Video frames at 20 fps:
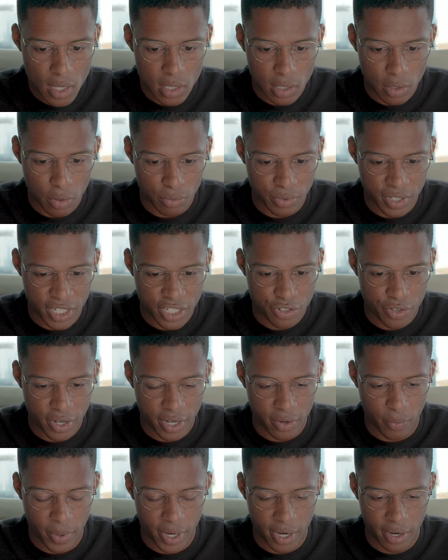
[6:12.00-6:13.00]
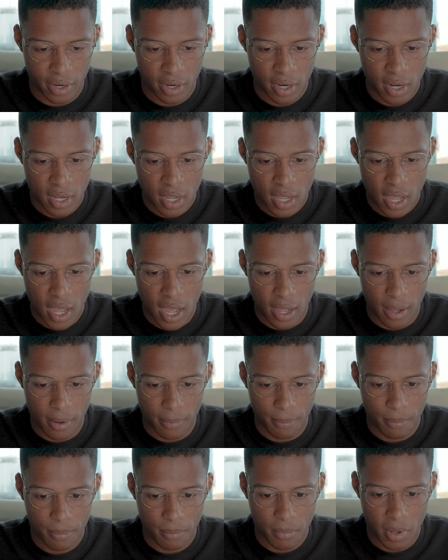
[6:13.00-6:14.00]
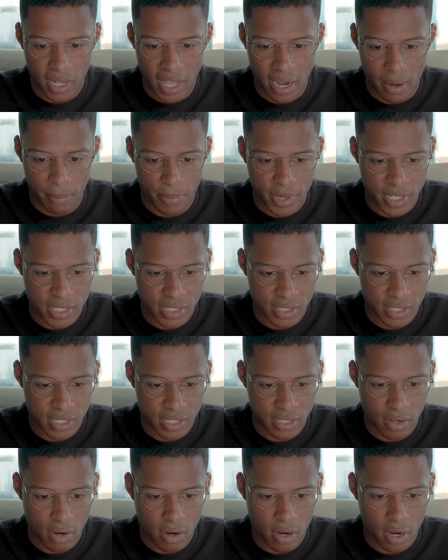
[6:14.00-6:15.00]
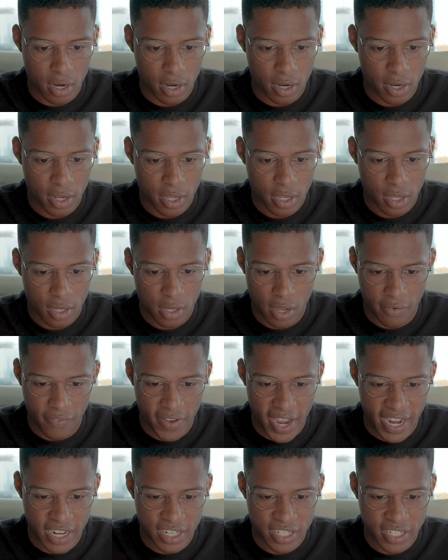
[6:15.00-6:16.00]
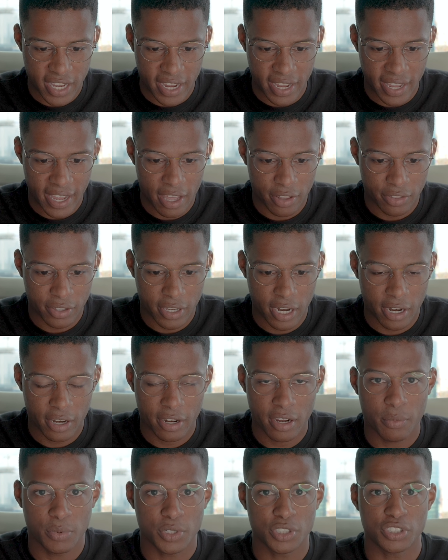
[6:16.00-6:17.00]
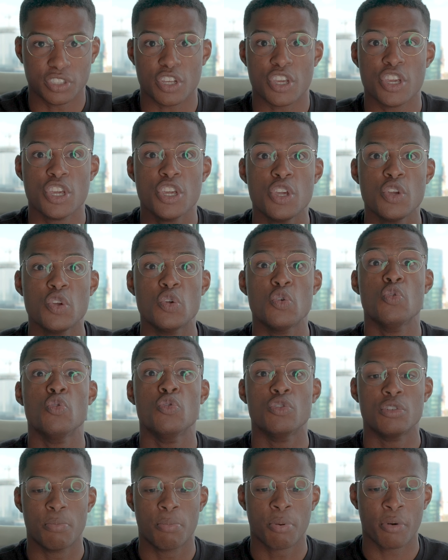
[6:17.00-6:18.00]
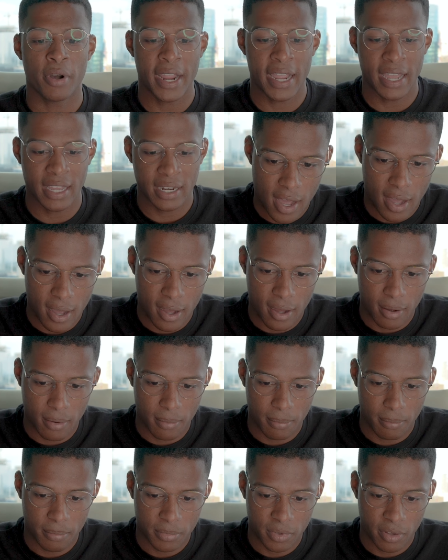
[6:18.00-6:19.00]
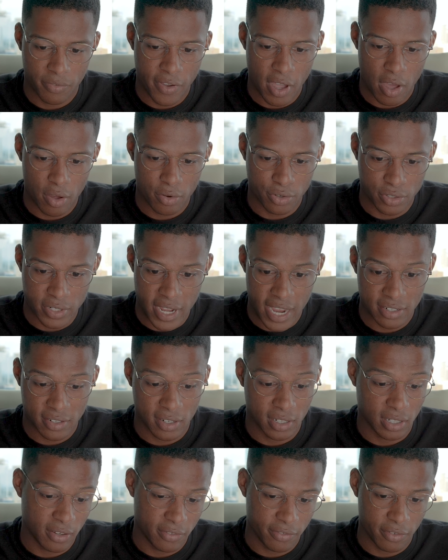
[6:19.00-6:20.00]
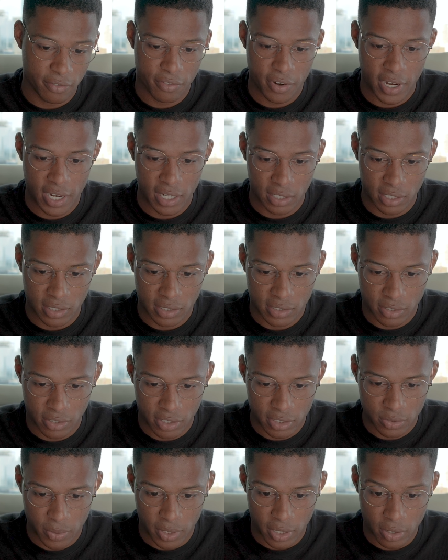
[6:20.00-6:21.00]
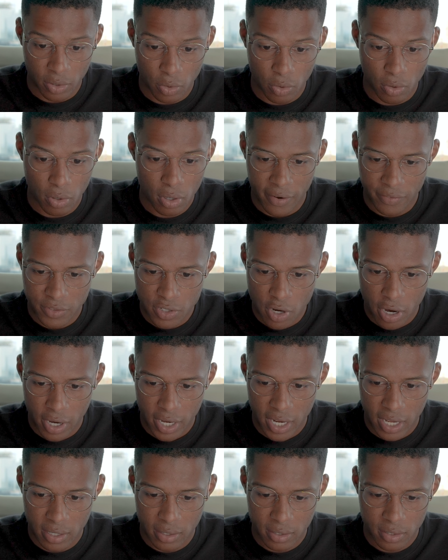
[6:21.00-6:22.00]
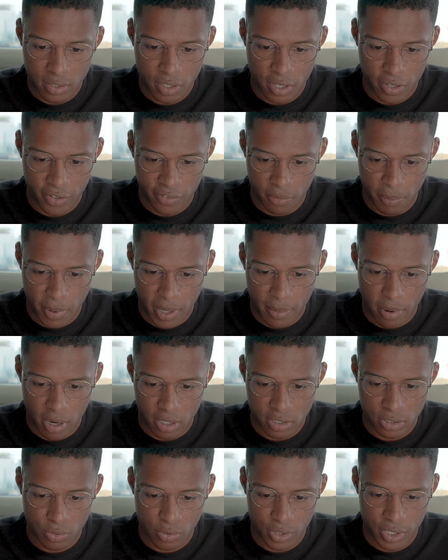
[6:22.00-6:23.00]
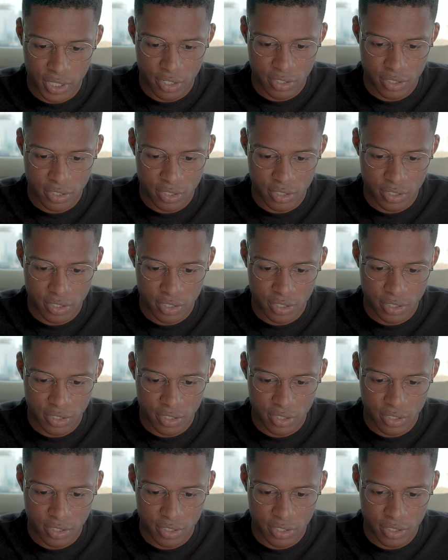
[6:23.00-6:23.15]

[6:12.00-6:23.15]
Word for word: little district where um, a lot of businesses are. You have HCA Healthcare here, which is a huge brand. Um, the founders actually live in Franklin, so it's really cool. You have Target, you know, your big box stores